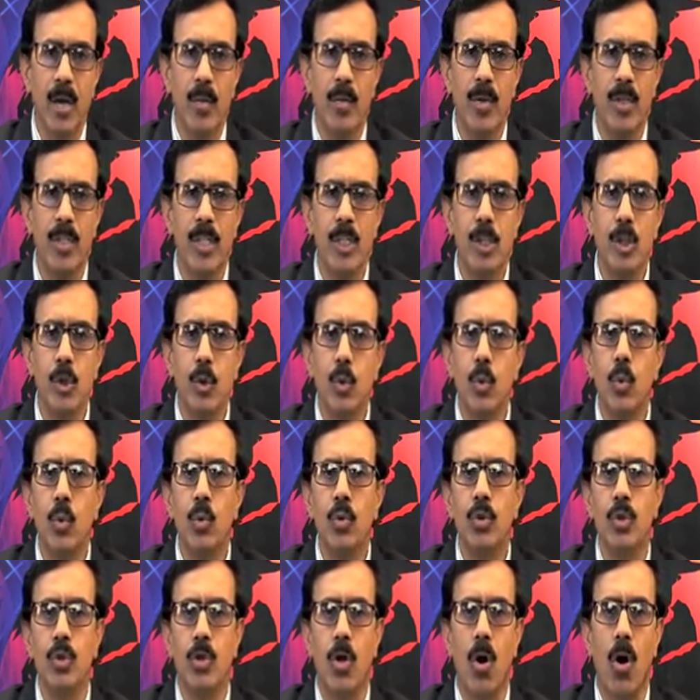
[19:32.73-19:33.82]
which is too
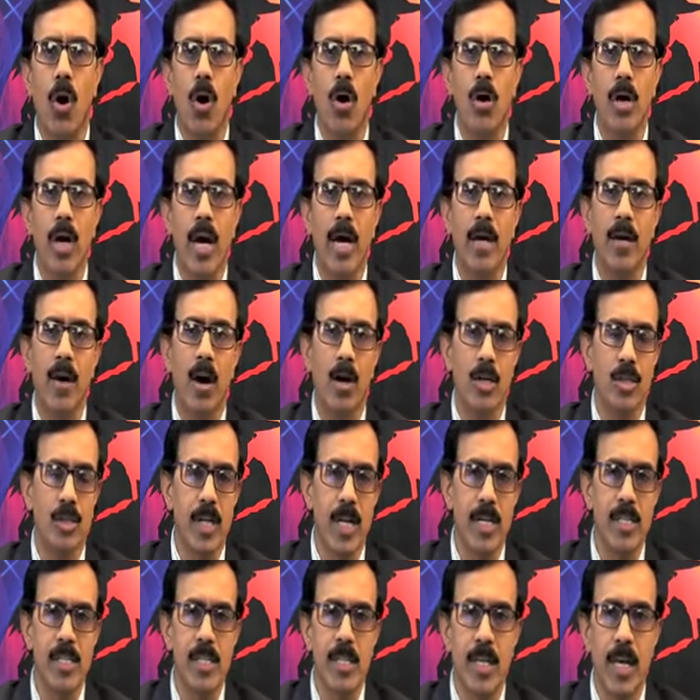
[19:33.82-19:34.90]
strong an
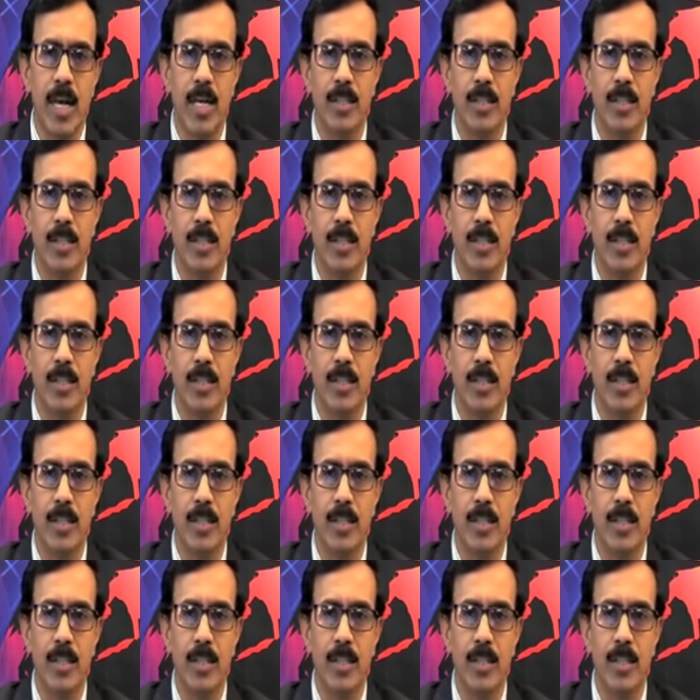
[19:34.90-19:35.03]
oxidizing